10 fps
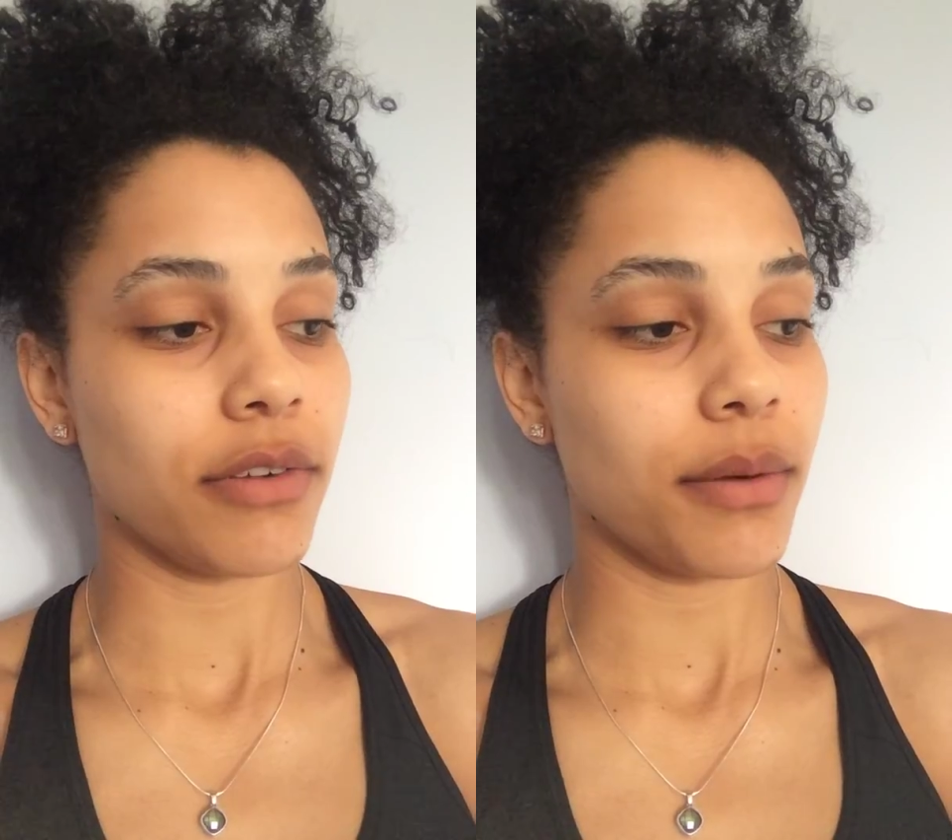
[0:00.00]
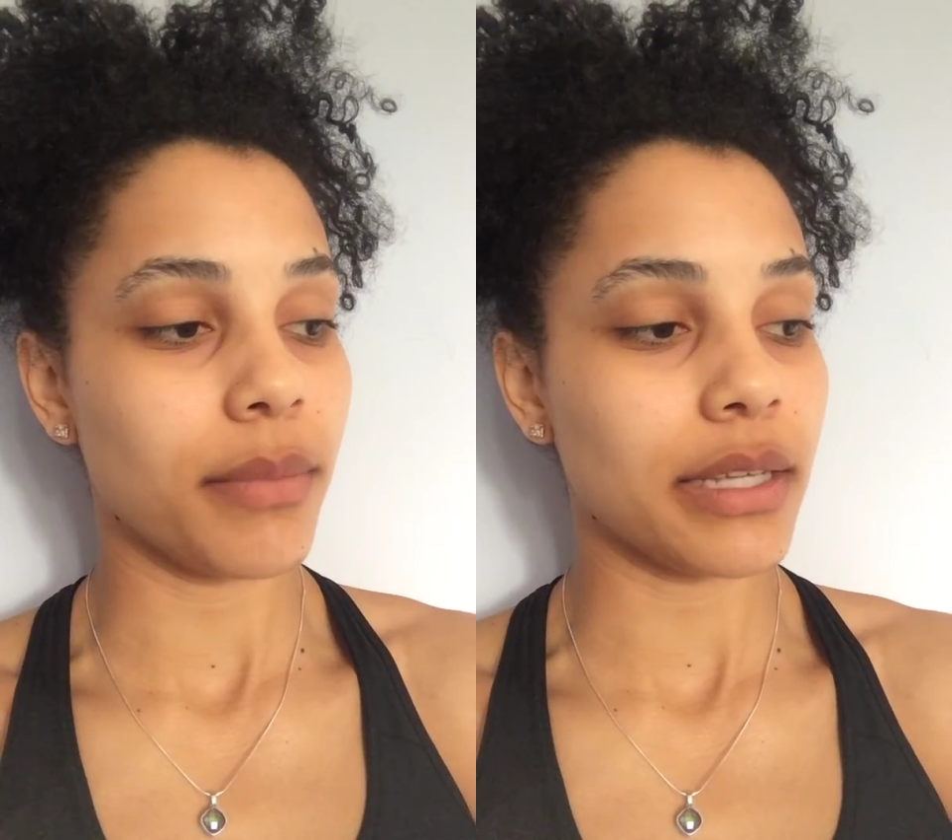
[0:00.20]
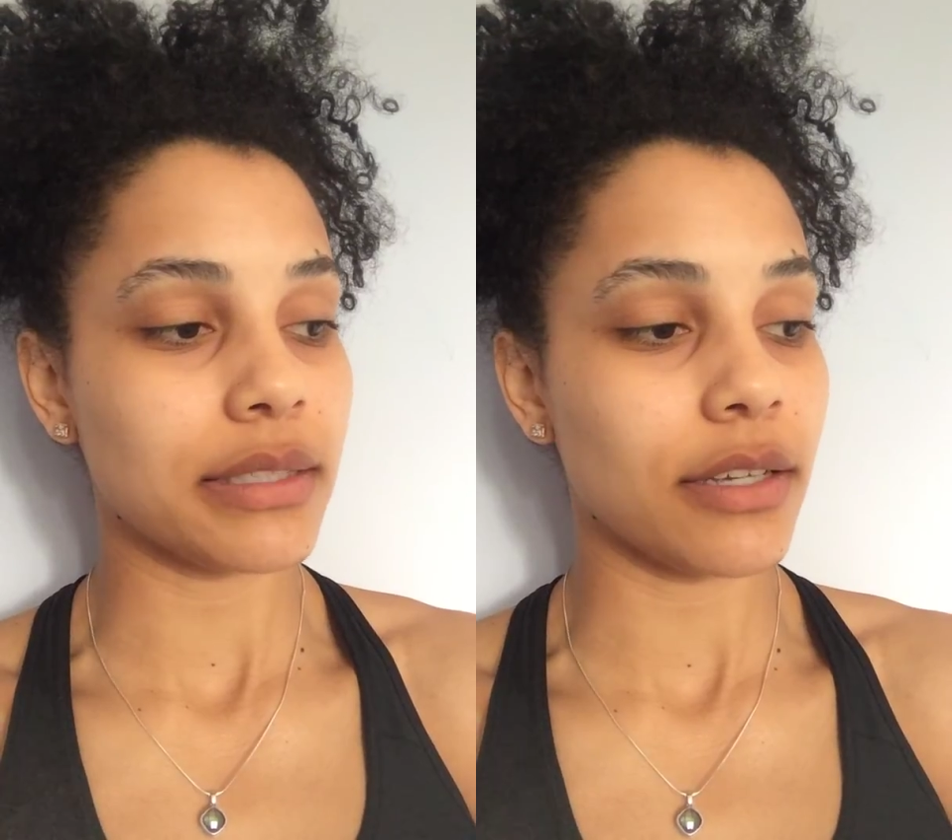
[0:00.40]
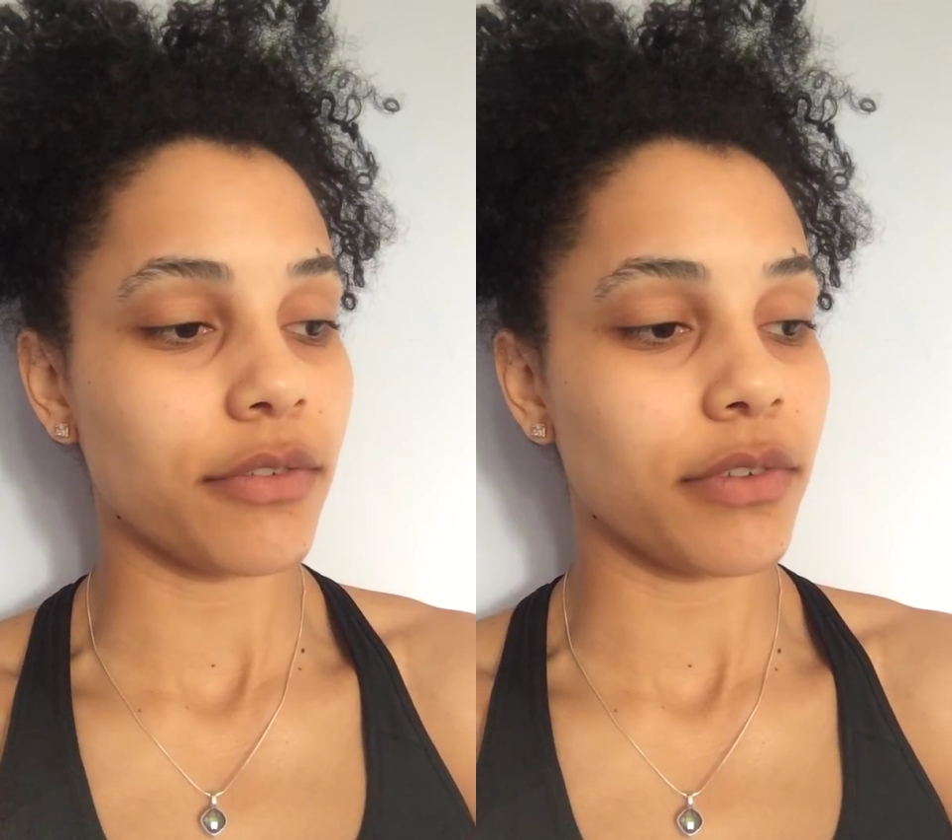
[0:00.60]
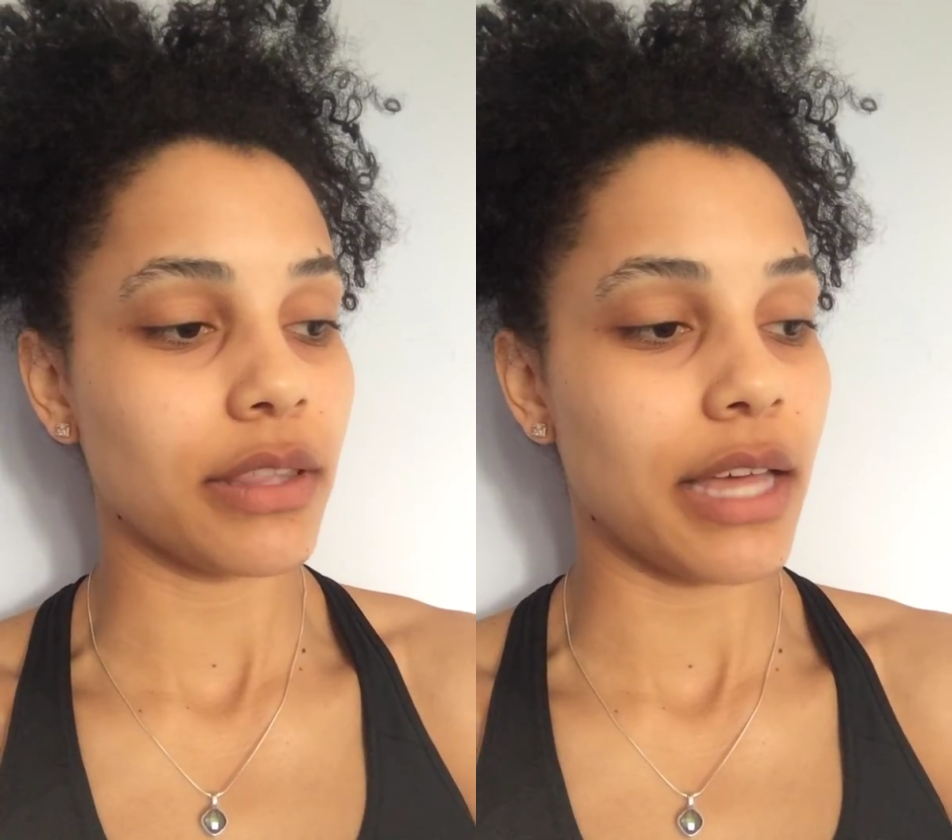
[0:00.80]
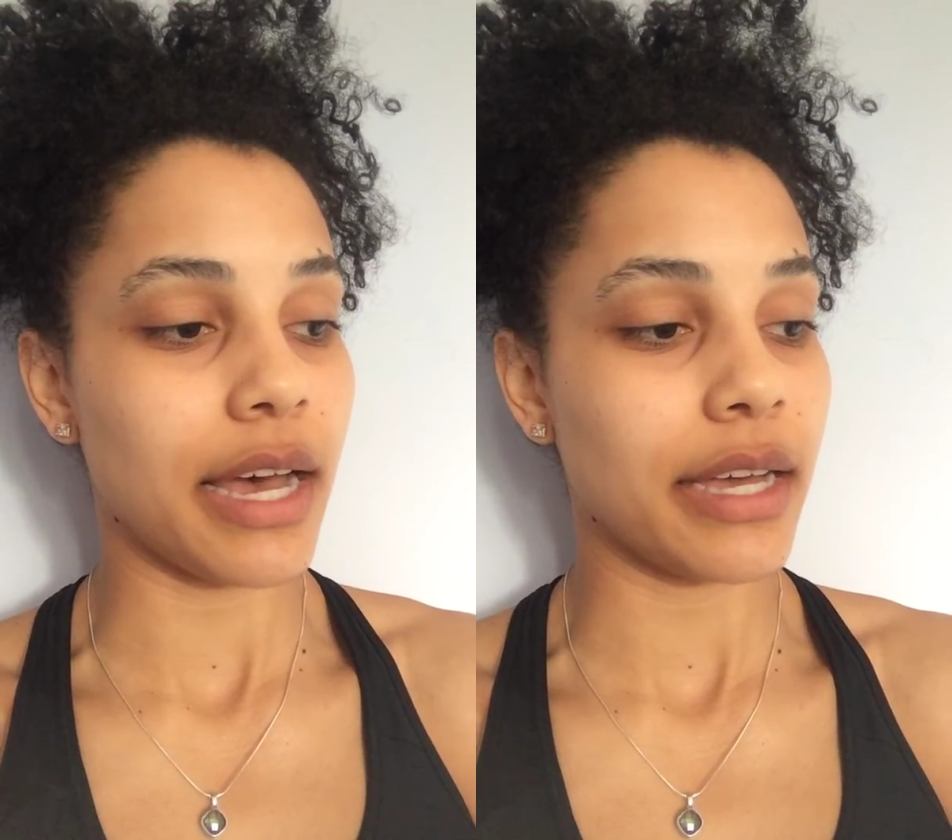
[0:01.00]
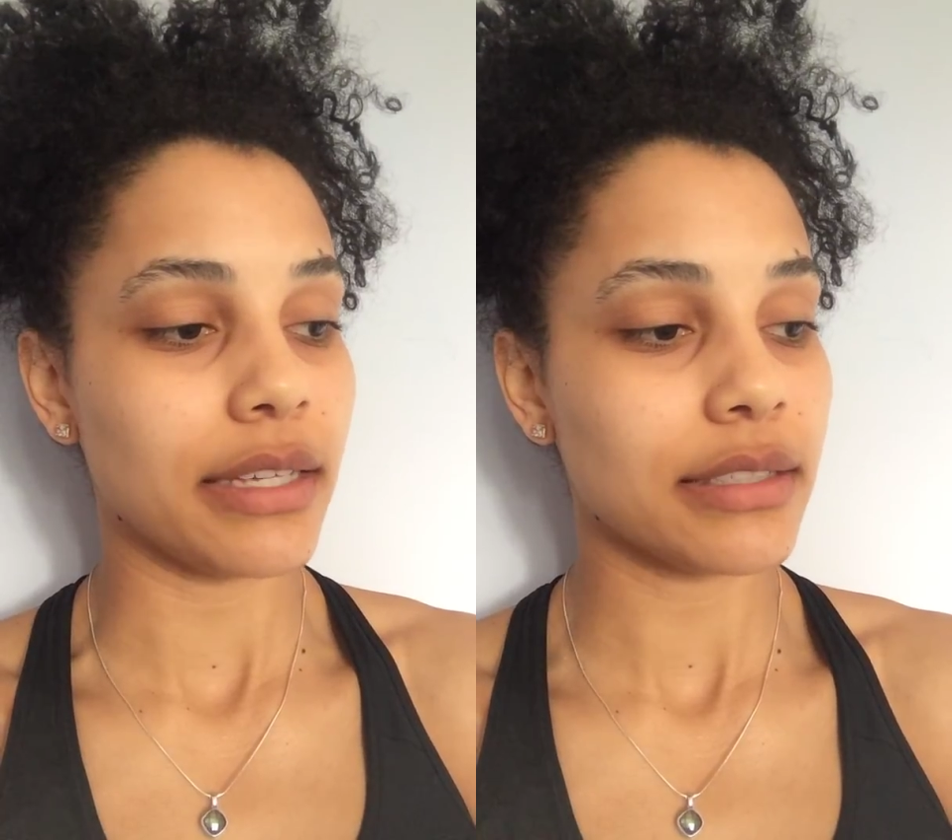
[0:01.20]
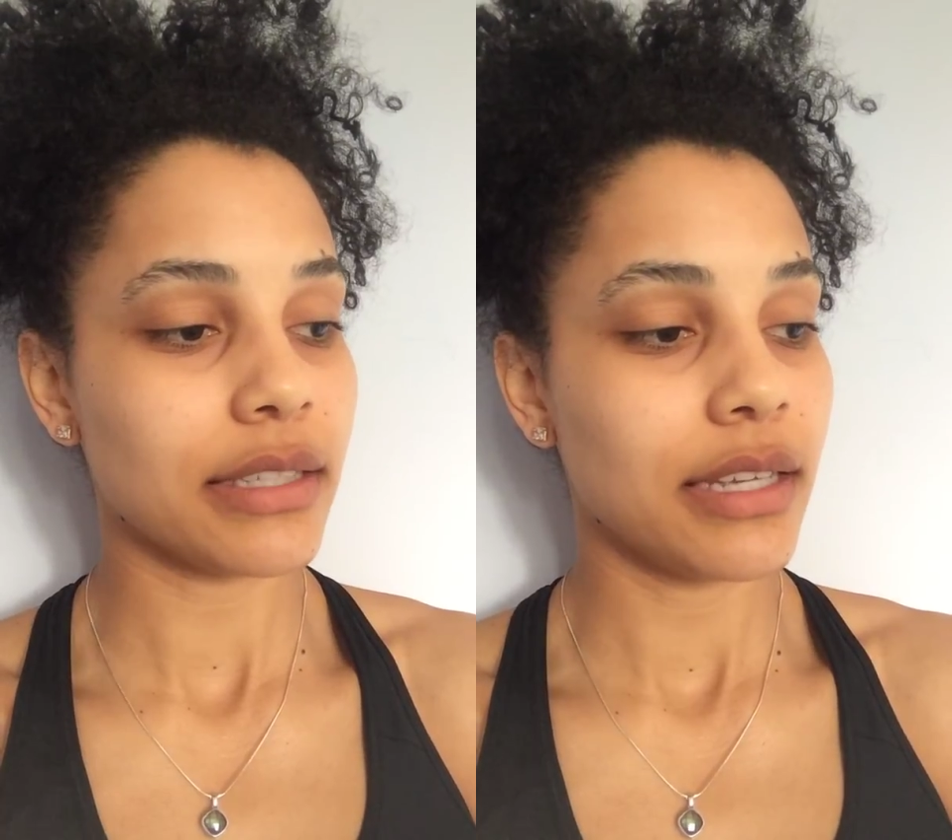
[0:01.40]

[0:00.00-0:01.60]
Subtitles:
up myself with lies